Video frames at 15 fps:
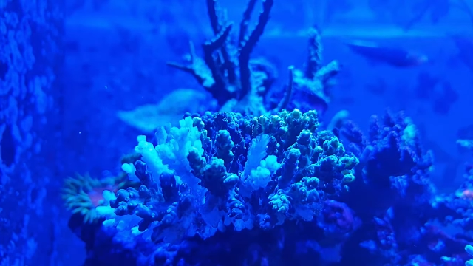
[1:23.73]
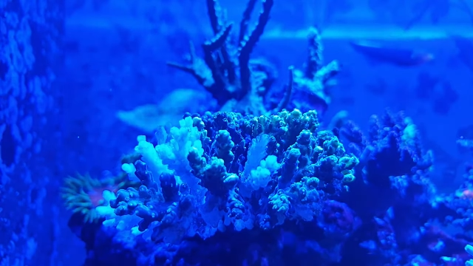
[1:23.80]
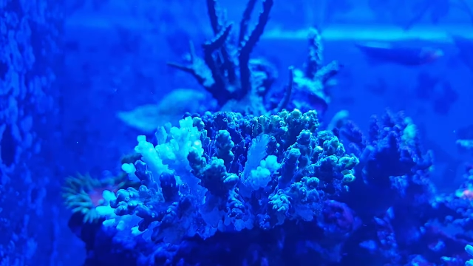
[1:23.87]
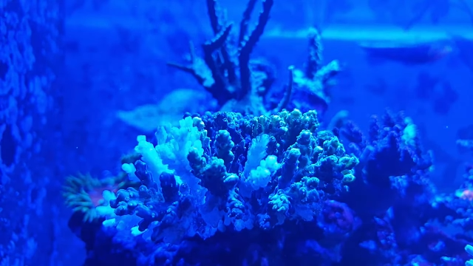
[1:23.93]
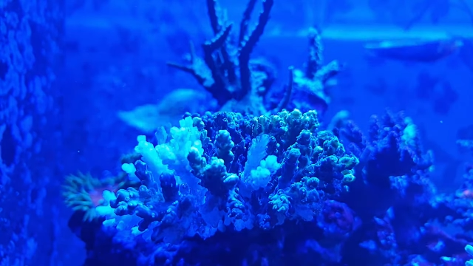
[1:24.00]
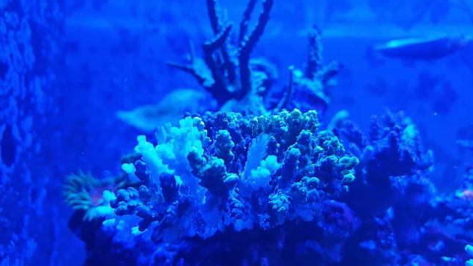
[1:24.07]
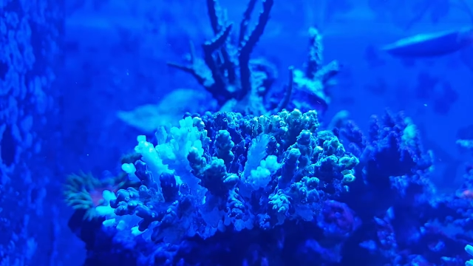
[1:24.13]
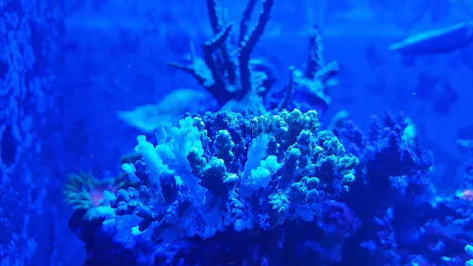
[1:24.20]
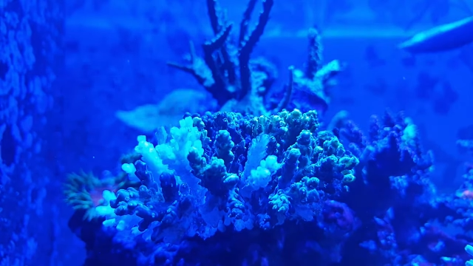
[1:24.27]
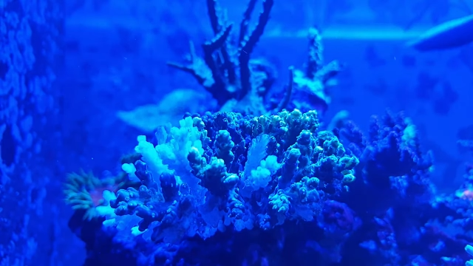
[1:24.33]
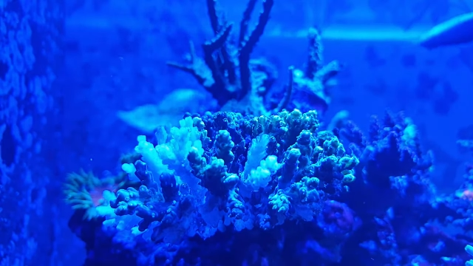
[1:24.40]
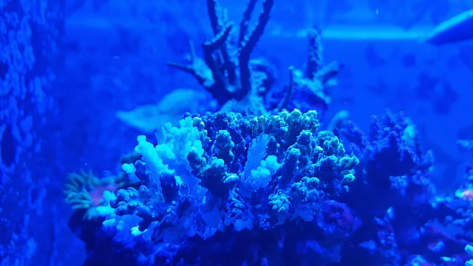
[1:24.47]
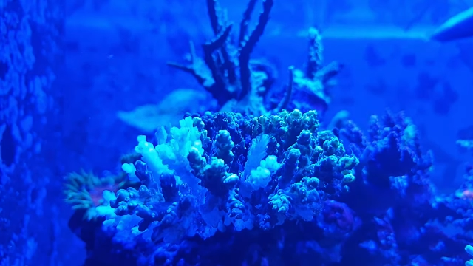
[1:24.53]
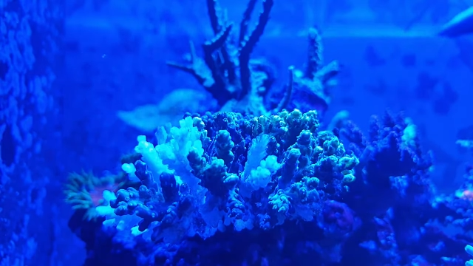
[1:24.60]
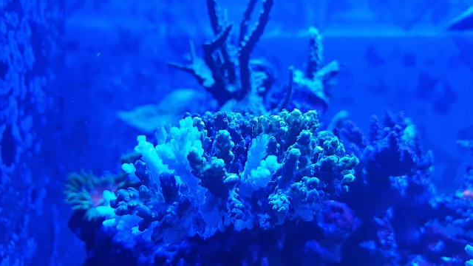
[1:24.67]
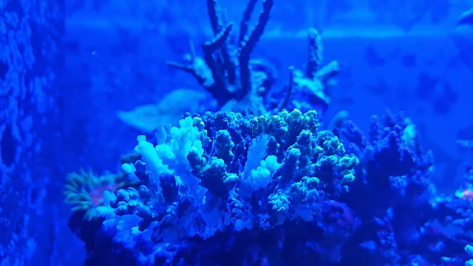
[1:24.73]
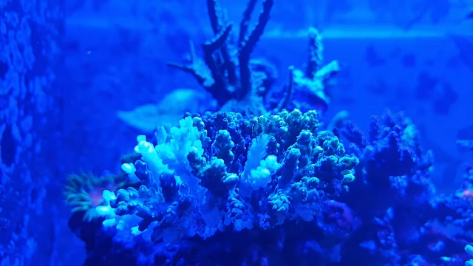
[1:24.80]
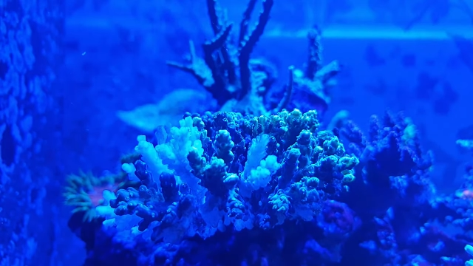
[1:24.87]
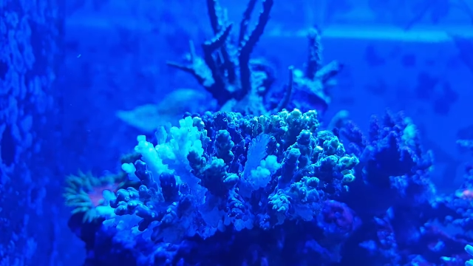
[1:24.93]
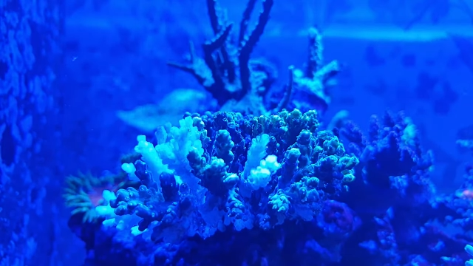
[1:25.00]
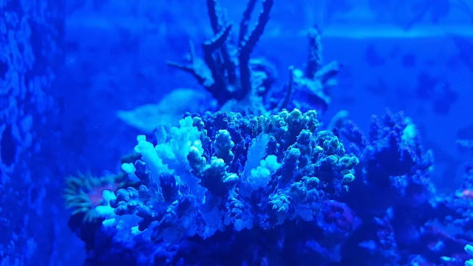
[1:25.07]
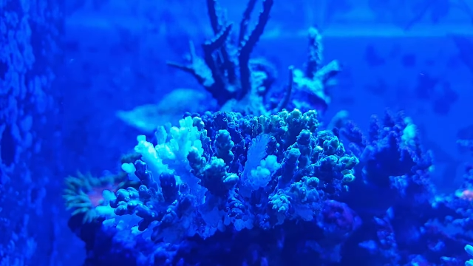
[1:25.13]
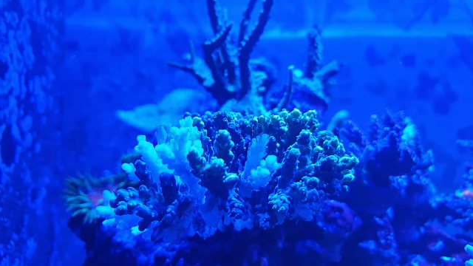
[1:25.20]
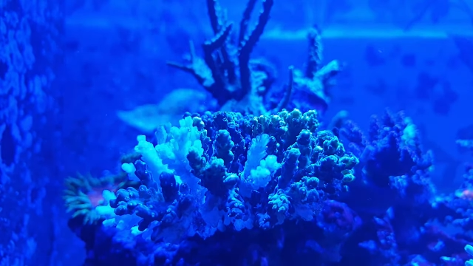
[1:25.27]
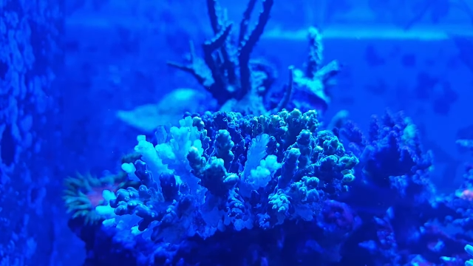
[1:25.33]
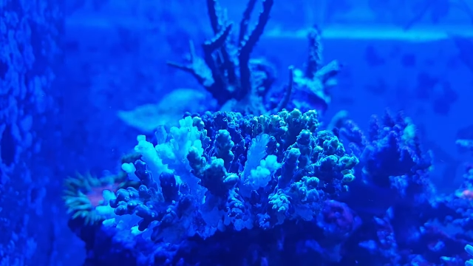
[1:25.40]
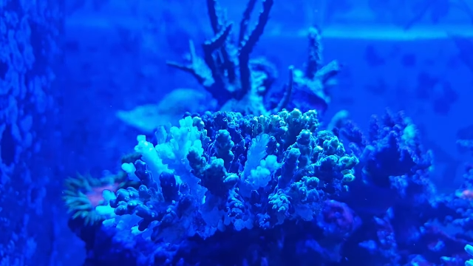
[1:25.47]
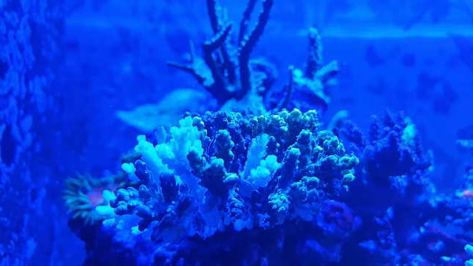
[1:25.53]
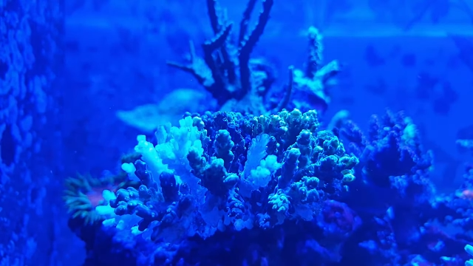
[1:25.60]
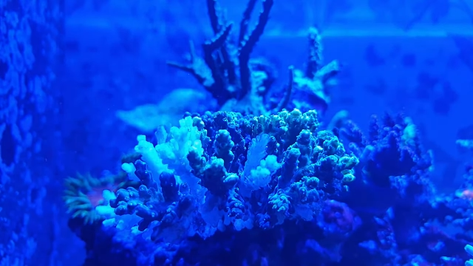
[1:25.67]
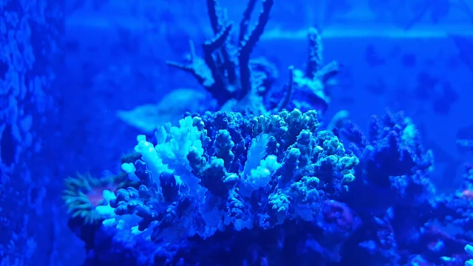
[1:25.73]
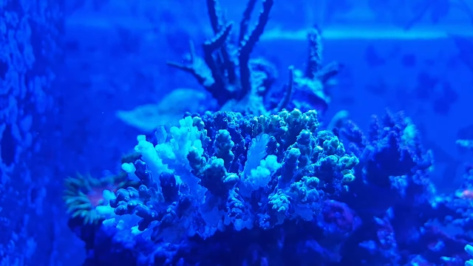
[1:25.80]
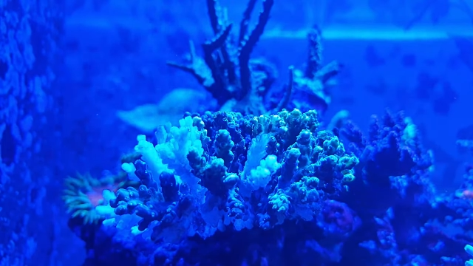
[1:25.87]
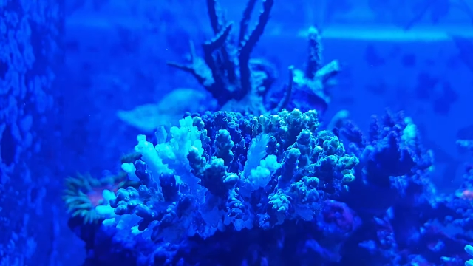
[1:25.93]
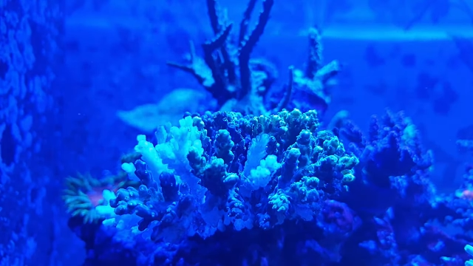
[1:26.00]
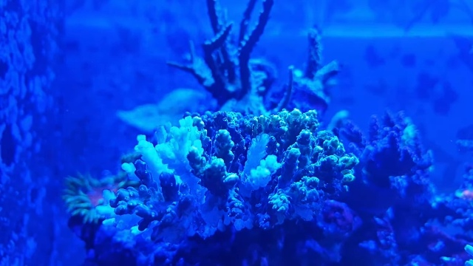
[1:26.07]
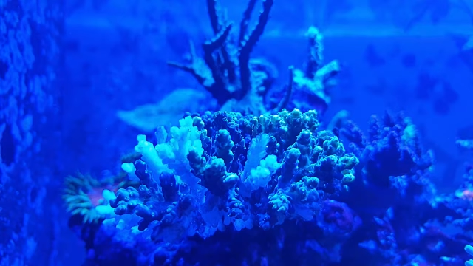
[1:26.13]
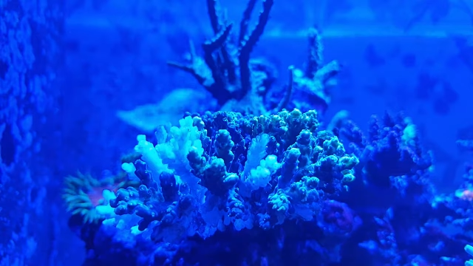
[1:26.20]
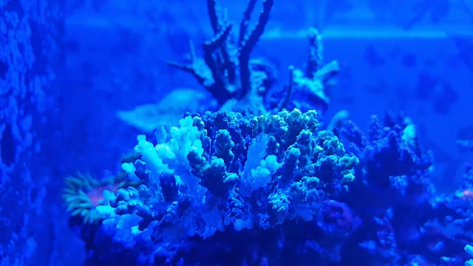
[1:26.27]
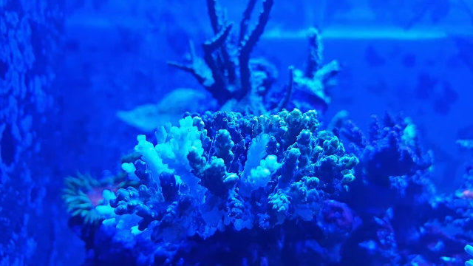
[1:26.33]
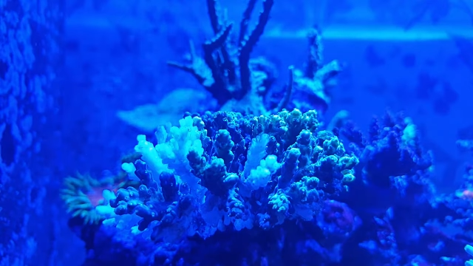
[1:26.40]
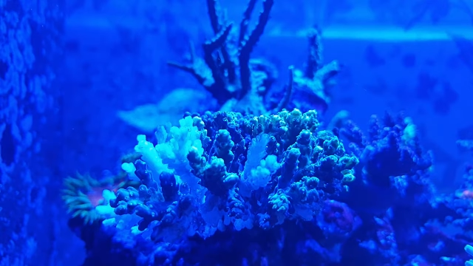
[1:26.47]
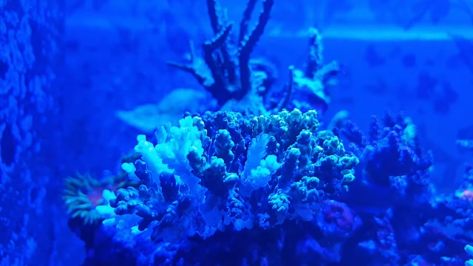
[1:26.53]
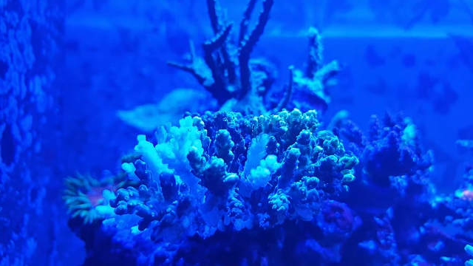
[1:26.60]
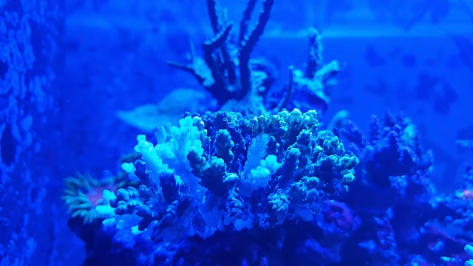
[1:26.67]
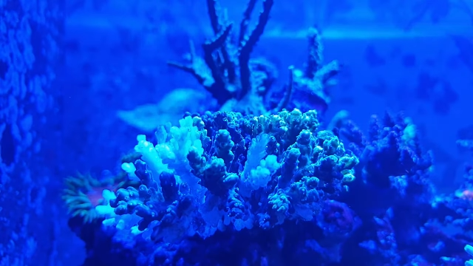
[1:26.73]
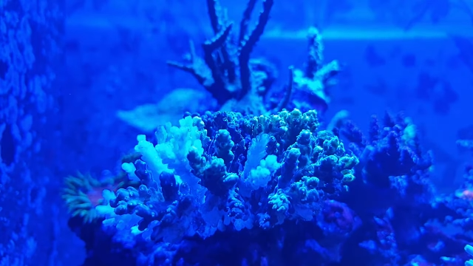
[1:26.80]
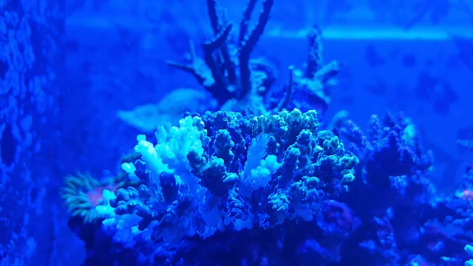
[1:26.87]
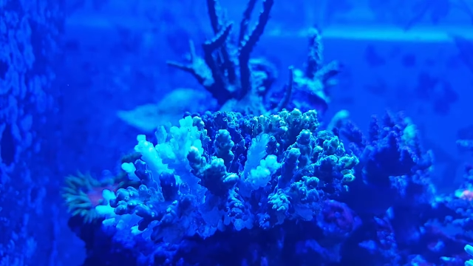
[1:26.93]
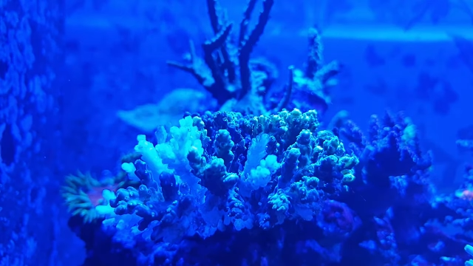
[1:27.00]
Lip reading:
Nobody's mouth can be seen.